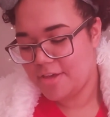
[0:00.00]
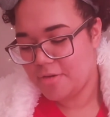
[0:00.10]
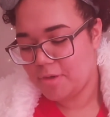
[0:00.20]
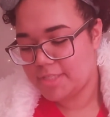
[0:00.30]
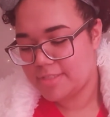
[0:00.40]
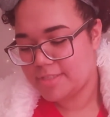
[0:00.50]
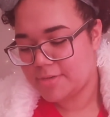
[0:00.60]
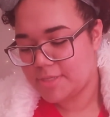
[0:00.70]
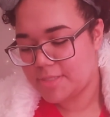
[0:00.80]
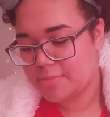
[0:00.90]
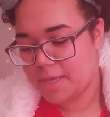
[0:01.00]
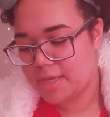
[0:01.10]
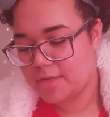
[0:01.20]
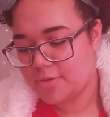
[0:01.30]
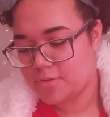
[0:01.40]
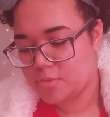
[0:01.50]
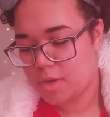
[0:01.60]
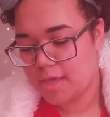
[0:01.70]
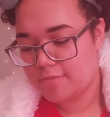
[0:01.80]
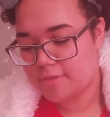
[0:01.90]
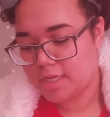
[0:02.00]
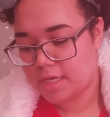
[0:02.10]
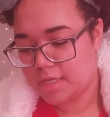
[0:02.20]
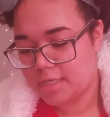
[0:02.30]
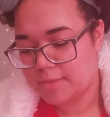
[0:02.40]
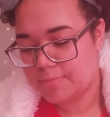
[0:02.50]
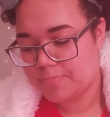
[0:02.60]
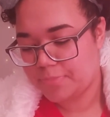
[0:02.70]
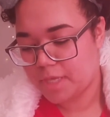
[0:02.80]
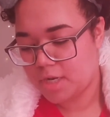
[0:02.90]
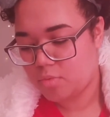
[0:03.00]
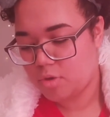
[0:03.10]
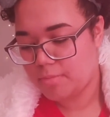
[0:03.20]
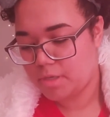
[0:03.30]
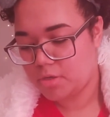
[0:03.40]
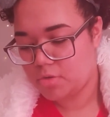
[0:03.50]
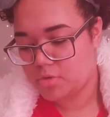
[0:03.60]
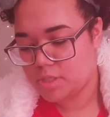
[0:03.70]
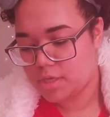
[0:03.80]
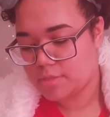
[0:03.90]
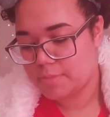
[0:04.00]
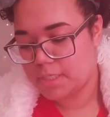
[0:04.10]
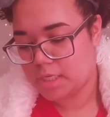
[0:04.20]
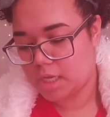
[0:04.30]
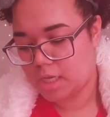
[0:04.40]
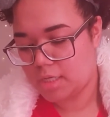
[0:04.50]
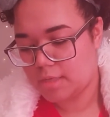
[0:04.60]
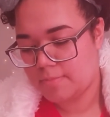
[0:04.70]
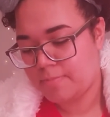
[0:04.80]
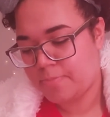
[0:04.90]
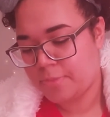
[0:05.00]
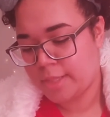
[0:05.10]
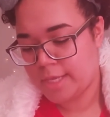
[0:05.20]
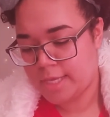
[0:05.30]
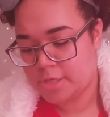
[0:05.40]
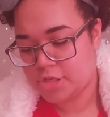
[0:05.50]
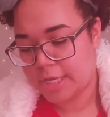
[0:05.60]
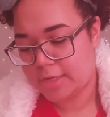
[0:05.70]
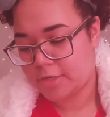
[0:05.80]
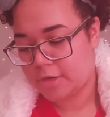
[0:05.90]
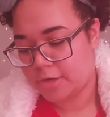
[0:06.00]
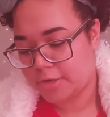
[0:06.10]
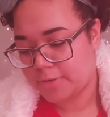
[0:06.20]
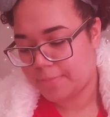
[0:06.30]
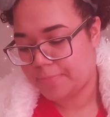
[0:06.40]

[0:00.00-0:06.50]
once there was a man whose wife died and a woman whose husband died. They each had a daughter.